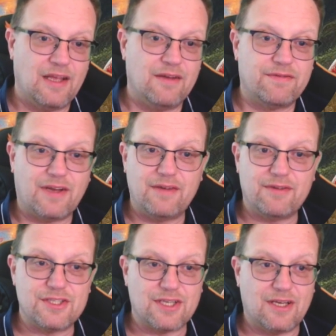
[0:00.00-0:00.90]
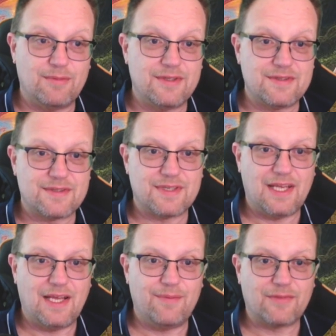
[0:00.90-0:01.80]
five enchantments,
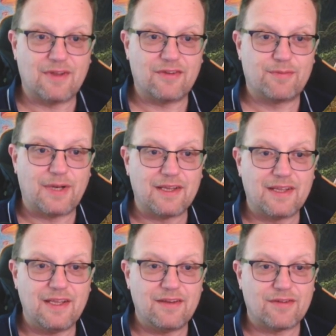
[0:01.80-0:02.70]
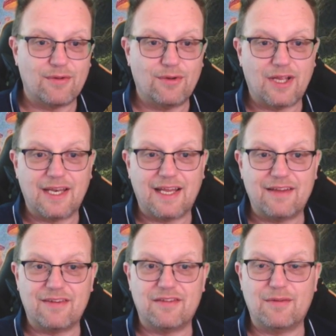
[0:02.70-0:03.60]
um, so all our
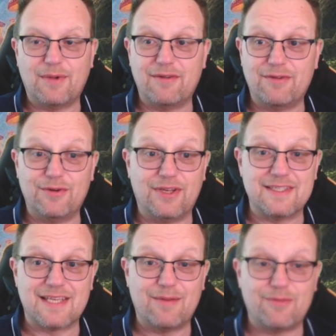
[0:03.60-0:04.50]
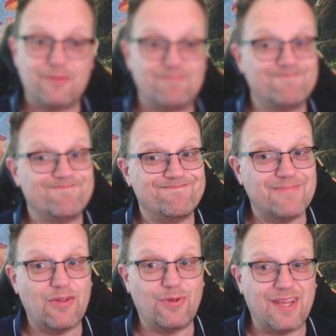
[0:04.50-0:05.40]
lands into the battlefield untapped.
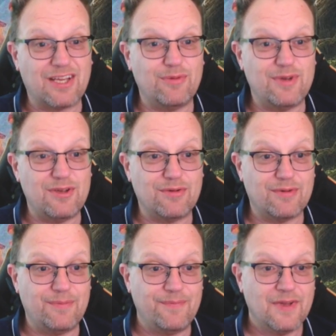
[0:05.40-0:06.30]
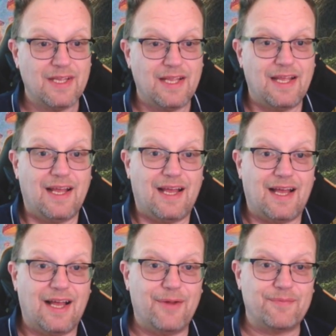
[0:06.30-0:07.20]
I thought that could be useful.
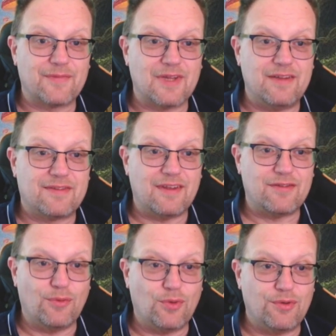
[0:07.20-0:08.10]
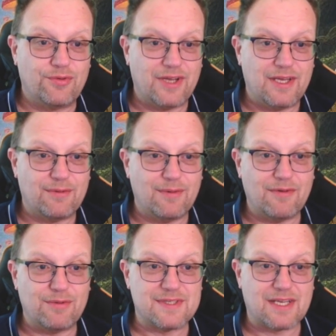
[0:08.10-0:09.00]
Um, desert warfare,
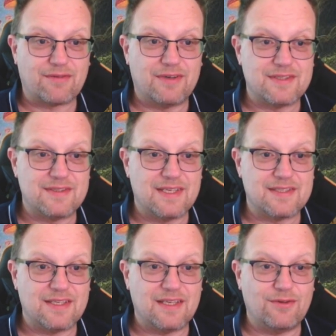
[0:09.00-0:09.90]
Whenever you sacrifice a desert